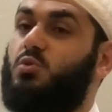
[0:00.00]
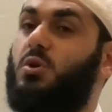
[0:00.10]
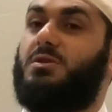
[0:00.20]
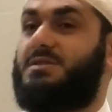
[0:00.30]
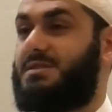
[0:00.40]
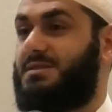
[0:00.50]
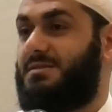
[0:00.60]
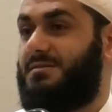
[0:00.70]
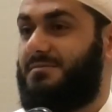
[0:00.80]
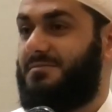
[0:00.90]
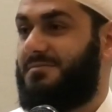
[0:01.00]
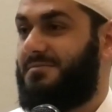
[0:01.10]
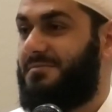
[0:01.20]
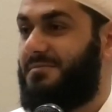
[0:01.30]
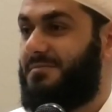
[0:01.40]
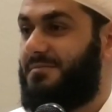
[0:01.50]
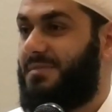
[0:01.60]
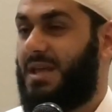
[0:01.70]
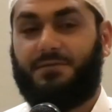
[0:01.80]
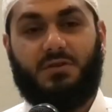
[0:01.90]
worse
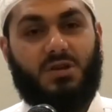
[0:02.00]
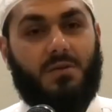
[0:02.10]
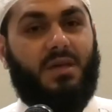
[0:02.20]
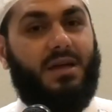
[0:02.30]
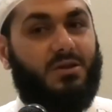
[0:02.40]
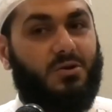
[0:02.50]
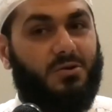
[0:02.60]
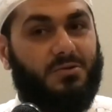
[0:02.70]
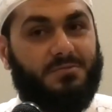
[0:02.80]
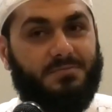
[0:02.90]
every time they occur.